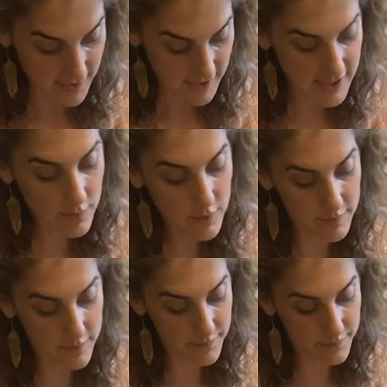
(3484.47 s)
he
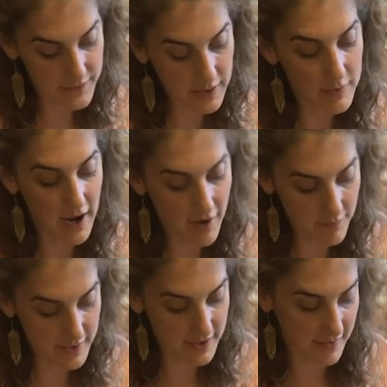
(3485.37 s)
would have
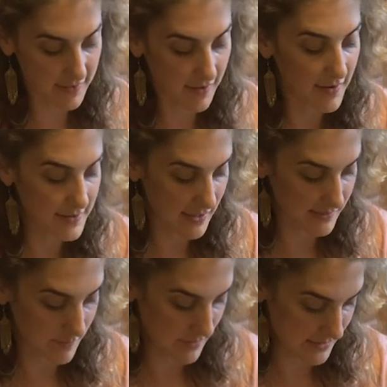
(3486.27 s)
me contact
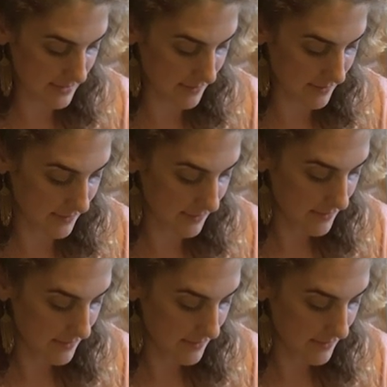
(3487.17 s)
the muscle,